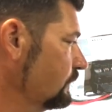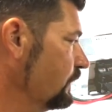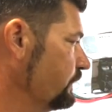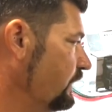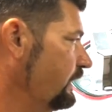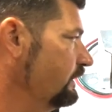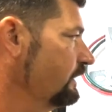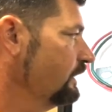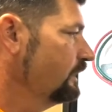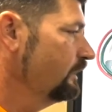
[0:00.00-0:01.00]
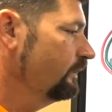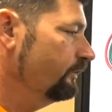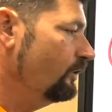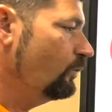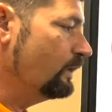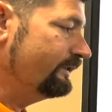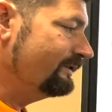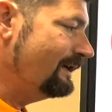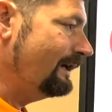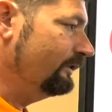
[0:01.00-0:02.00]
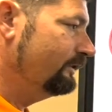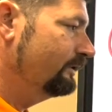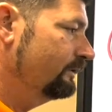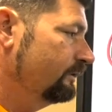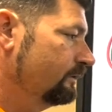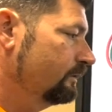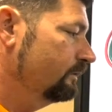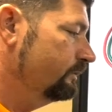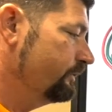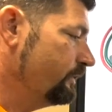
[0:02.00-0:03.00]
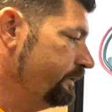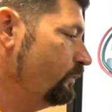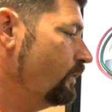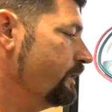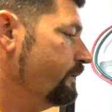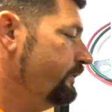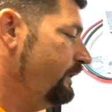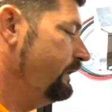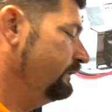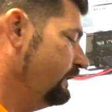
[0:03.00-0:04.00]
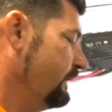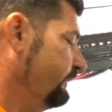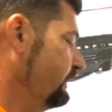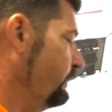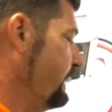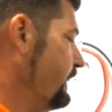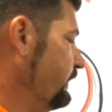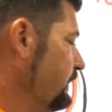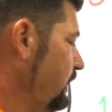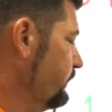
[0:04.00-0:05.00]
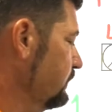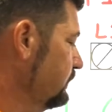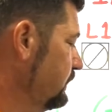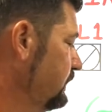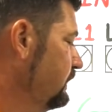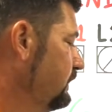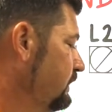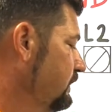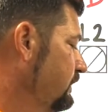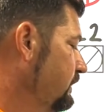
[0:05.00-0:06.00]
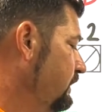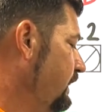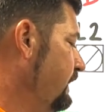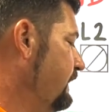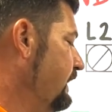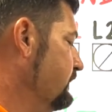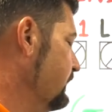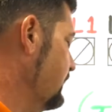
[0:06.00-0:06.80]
Okay, so what's next? There's only one other thing left that we haven't covered, and that's the